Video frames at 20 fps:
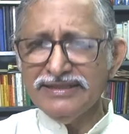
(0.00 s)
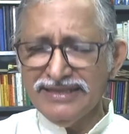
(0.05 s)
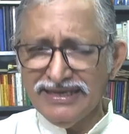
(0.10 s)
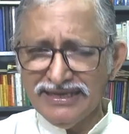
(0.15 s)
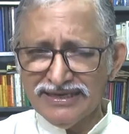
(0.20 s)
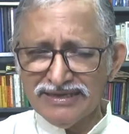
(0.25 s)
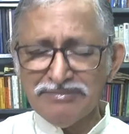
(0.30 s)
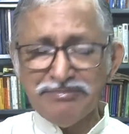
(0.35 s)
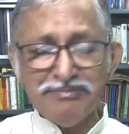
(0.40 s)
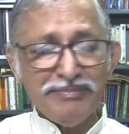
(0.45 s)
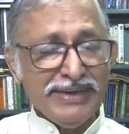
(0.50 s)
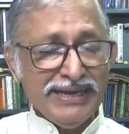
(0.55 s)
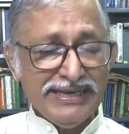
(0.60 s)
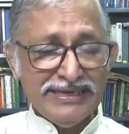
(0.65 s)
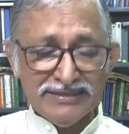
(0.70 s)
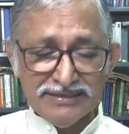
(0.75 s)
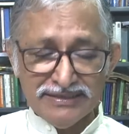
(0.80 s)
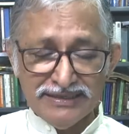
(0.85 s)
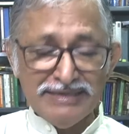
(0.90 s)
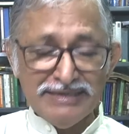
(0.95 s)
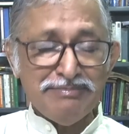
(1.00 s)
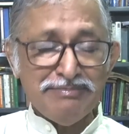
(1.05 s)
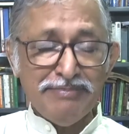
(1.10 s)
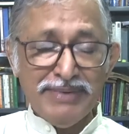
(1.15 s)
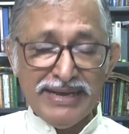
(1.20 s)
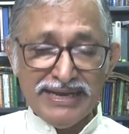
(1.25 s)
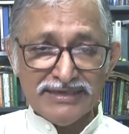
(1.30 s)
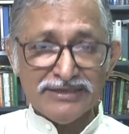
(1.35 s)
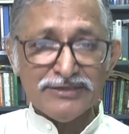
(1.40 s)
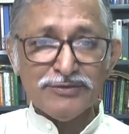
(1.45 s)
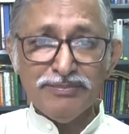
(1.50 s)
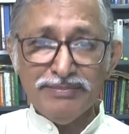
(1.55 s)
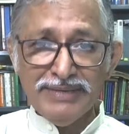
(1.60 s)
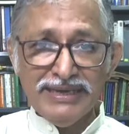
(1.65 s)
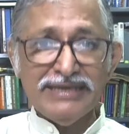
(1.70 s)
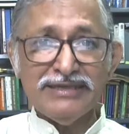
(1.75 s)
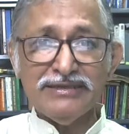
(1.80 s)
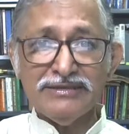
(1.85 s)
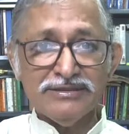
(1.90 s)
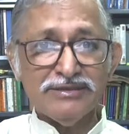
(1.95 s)
their impact, impact
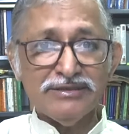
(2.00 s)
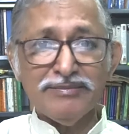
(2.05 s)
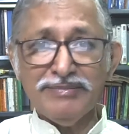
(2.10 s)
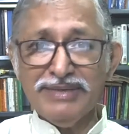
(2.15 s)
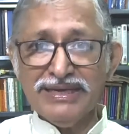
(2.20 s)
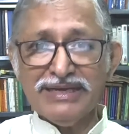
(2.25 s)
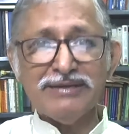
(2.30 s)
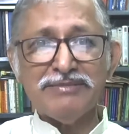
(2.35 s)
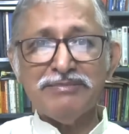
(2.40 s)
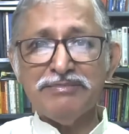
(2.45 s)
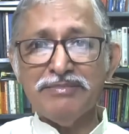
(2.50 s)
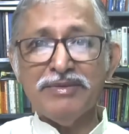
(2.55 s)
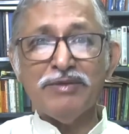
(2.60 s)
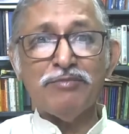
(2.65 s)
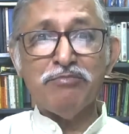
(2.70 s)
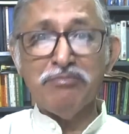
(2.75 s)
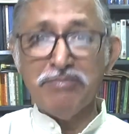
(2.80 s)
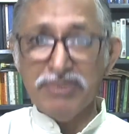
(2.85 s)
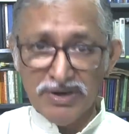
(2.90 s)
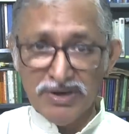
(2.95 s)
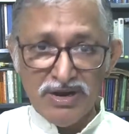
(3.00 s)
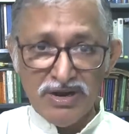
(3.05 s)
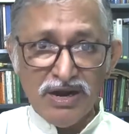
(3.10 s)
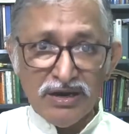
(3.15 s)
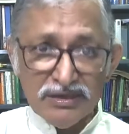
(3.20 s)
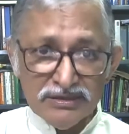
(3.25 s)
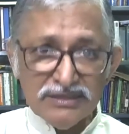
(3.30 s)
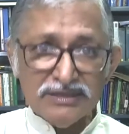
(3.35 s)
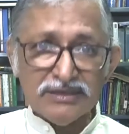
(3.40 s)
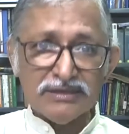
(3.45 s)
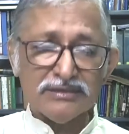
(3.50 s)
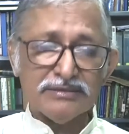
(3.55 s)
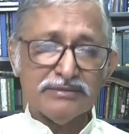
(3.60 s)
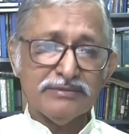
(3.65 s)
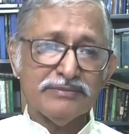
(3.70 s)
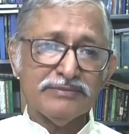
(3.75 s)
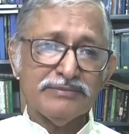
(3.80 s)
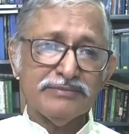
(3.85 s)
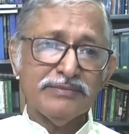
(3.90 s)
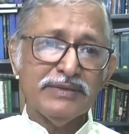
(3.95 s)
might become broader.
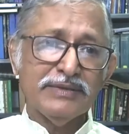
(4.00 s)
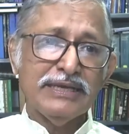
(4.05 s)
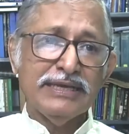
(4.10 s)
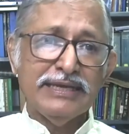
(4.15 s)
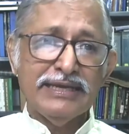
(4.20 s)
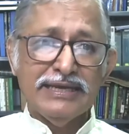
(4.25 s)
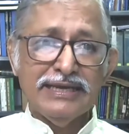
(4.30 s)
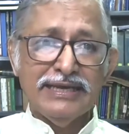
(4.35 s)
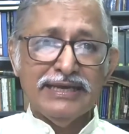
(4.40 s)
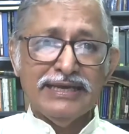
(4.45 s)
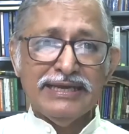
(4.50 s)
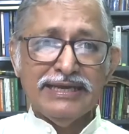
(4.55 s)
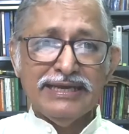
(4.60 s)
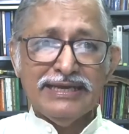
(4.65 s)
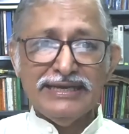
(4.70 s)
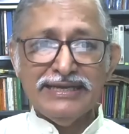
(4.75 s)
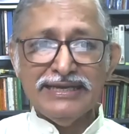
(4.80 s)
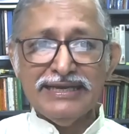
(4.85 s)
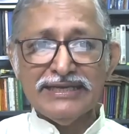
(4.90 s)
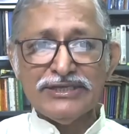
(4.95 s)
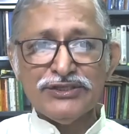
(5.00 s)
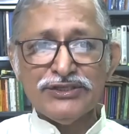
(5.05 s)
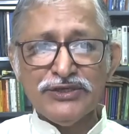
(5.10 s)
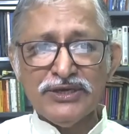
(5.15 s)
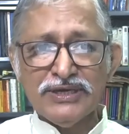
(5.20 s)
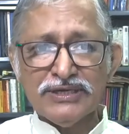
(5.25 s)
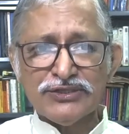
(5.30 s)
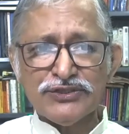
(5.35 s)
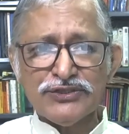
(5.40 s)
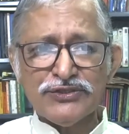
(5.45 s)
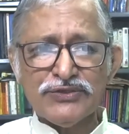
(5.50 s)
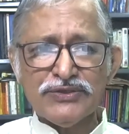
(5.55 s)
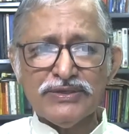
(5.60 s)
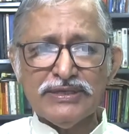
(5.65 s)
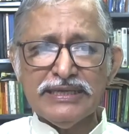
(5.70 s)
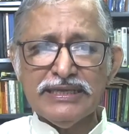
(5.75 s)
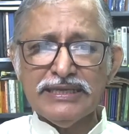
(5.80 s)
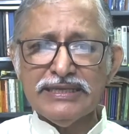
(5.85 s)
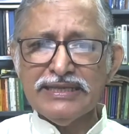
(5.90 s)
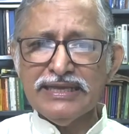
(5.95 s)
In a church,
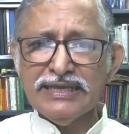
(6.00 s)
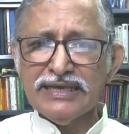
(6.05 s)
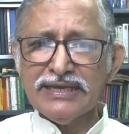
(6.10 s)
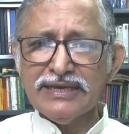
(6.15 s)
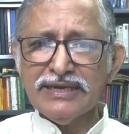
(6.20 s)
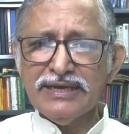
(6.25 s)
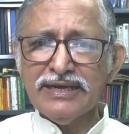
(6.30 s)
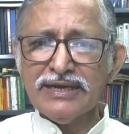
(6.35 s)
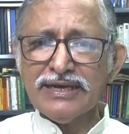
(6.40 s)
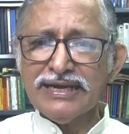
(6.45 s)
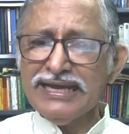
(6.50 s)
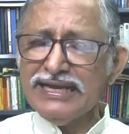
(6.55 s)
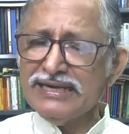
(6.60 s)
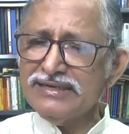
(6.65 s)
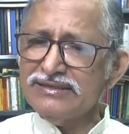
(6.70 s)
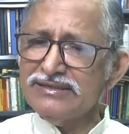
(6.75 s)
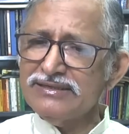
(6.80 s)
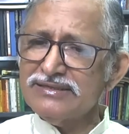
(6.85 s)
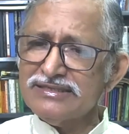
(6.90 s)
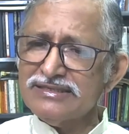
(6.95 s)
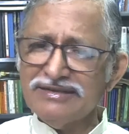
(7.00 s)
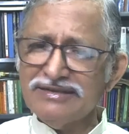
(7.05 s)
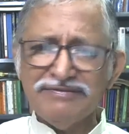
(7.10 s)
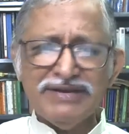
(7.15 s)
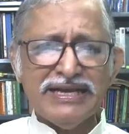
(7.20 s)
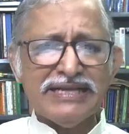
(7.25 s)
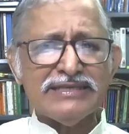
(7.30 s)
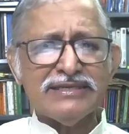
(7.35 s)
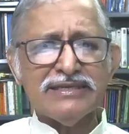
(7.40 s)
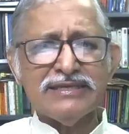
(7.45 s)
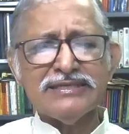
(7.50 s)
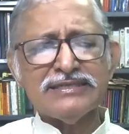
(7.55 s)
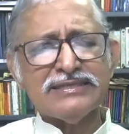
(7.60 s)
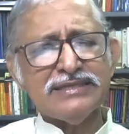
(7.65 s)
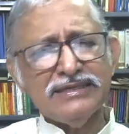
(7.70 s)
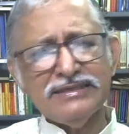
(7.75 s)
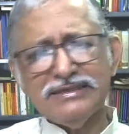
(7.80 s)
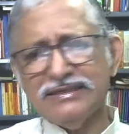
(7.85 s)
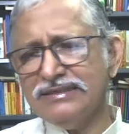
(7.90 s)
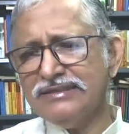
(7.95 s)
there are elders,
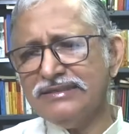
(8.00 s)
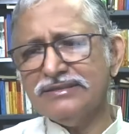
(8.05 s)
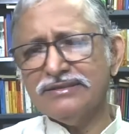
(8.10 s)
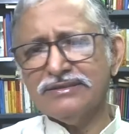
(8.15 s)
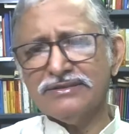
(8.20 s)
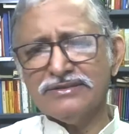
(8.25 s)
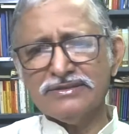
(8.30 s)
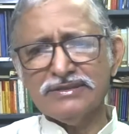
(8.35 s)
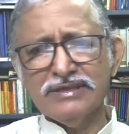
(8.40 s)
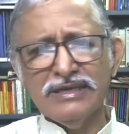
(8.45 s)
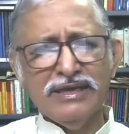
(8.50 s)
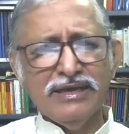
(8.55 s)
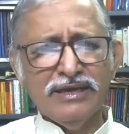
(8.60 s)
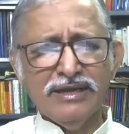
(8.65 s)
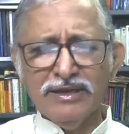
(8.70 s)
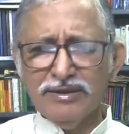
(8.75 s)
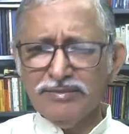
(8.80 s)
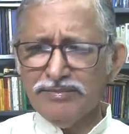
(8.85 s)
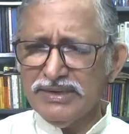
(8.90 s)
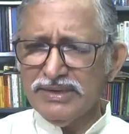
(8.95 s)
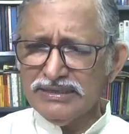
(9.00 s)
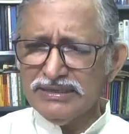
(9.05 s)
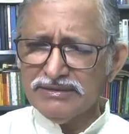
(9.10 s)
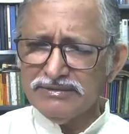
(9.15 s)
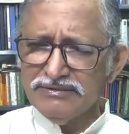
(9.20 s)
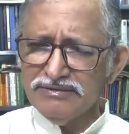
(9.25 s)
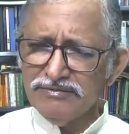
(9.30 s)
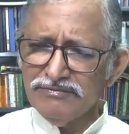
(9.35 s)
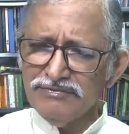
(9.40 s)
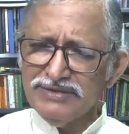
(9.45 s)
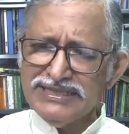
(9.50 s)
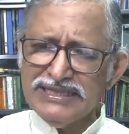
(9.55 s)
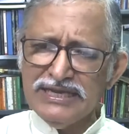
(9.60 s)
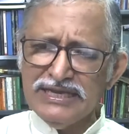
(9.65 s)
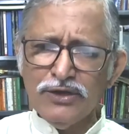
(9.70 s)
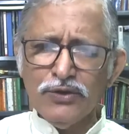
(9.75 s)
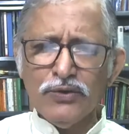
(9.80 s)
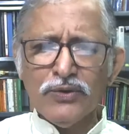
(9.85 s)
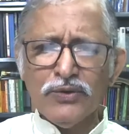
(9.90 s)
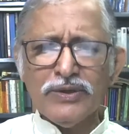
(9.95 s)
evangelists, and teachers. But
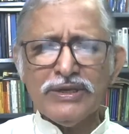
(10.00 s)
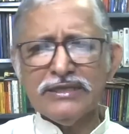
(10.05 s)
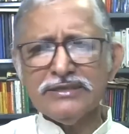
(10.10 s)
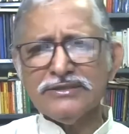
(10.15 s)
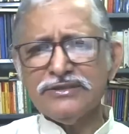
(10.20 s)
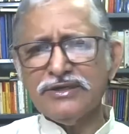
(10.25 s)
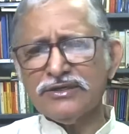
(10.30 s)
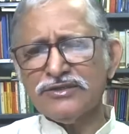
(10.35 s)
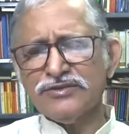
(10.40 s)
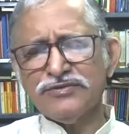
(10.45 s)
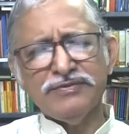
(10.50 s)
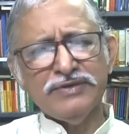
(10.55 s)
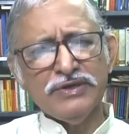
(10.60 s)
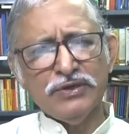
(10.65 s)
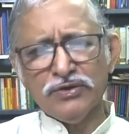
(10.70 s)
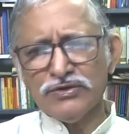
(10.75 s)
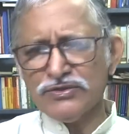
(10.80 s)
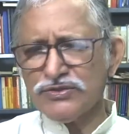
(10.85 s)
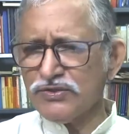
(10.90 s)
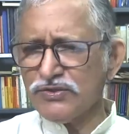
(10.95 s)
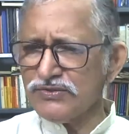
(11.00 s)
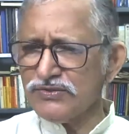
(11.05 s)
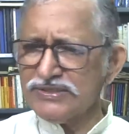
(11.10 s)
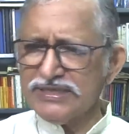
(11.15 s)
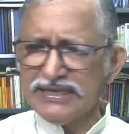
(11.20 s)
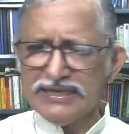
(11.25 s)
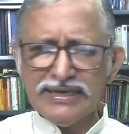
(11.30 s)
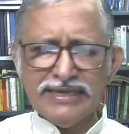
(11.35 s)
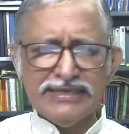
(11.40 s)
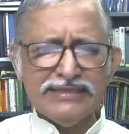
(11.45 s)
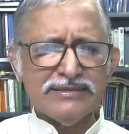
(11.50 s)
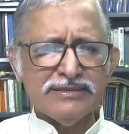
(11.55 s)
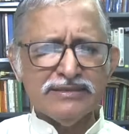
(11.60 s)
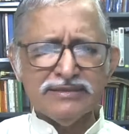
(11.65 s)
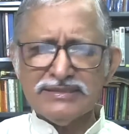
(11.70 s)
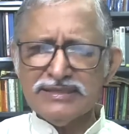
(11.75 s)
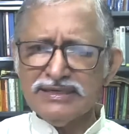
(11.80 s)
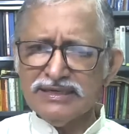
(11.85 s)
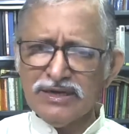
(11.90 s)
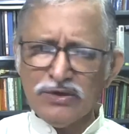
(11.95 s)
within local church, we also see
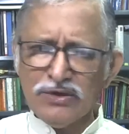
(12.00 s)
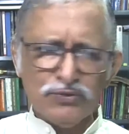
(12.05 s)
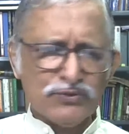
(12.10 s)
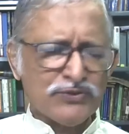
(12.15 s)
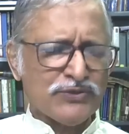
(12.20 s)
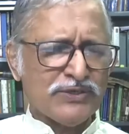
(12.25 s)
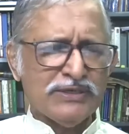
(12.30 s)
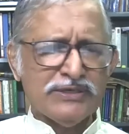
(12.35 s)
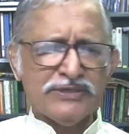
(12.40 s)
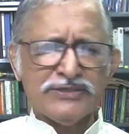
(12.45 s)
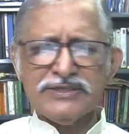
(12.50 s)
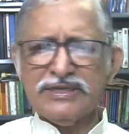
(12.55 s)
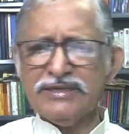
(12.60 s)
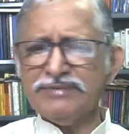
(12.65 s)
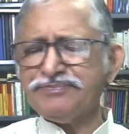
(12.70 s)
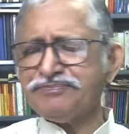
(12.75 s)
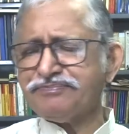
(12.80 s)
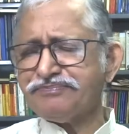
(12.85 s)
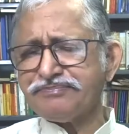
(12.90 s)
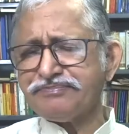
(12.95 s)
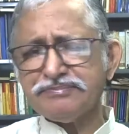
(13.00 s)
writers and counselors and